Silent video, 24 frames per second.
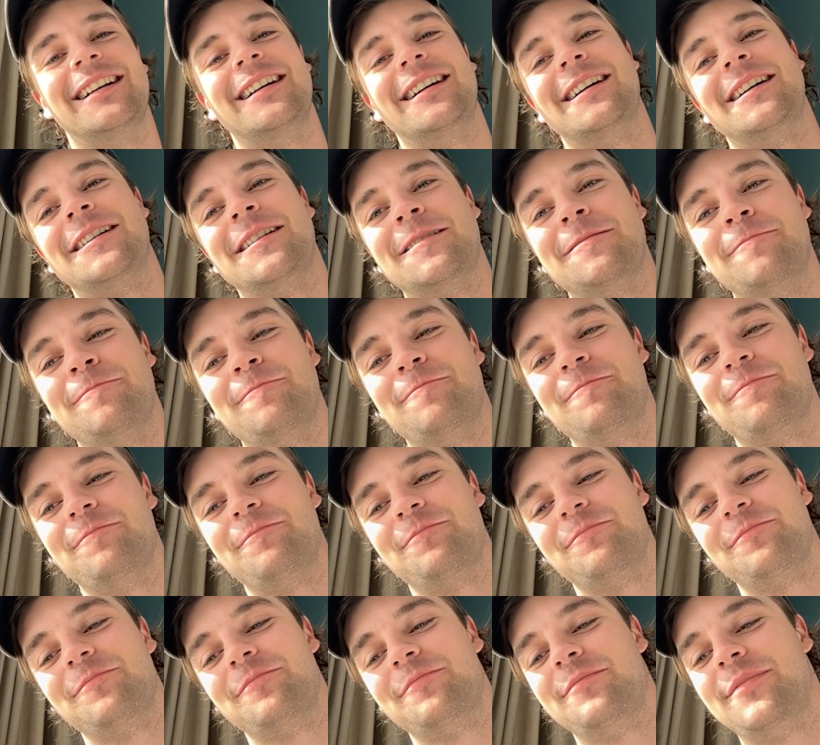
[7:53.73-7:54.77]

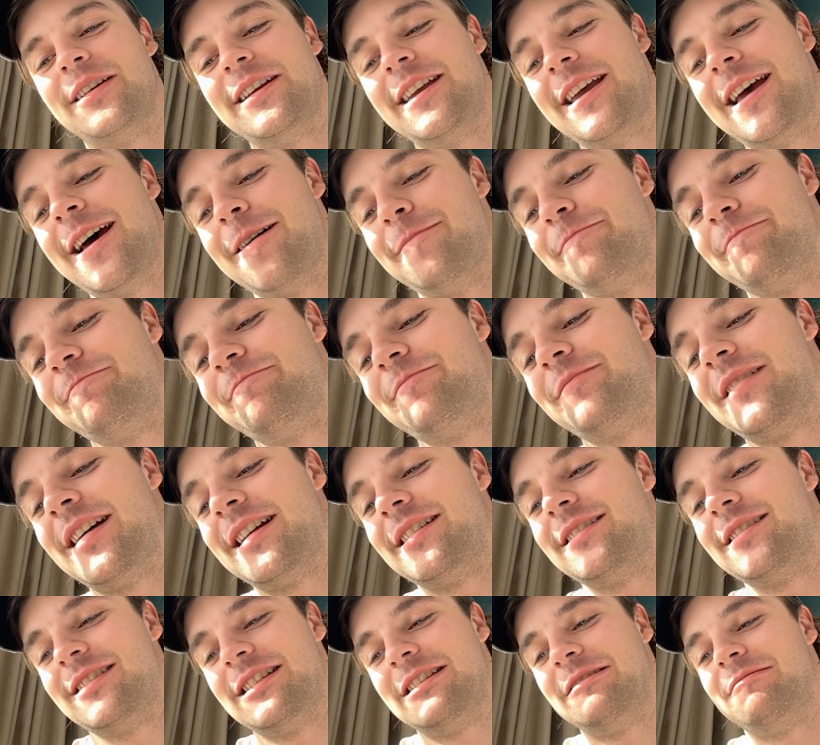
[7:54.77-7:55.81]
But
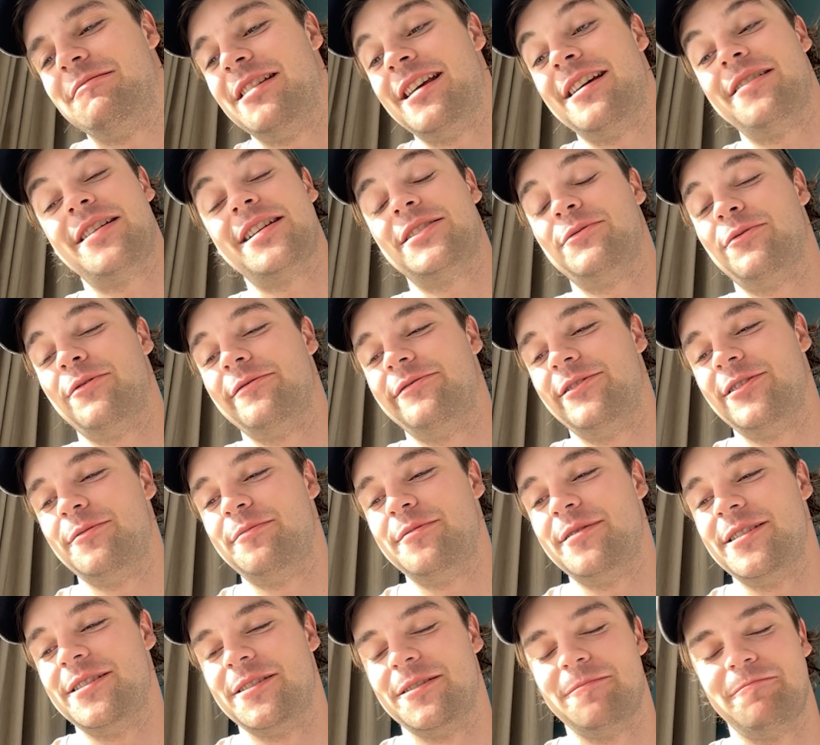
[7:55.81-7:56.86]
that's what
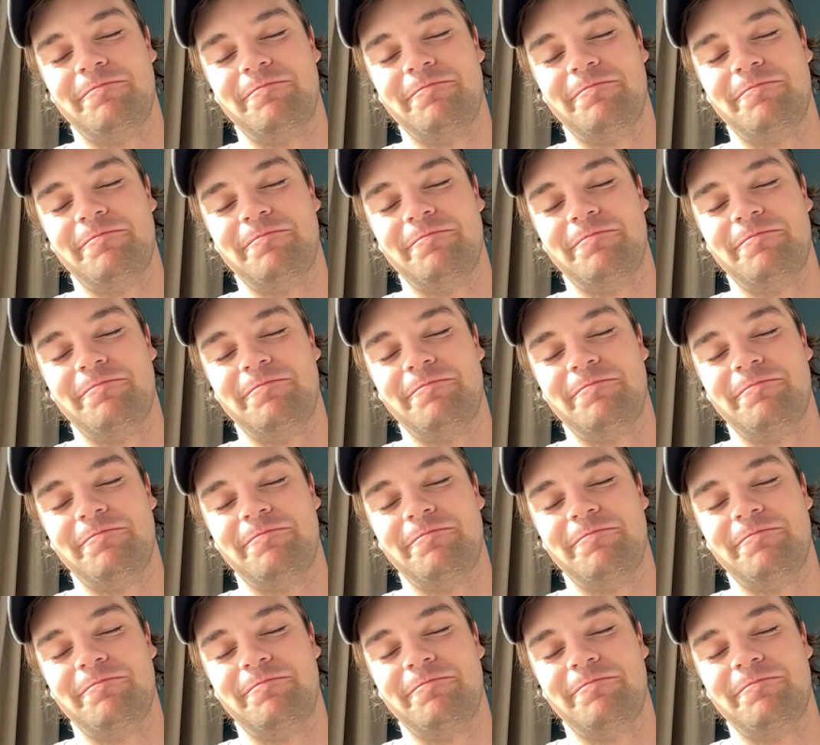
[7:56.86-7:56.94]
Flop is.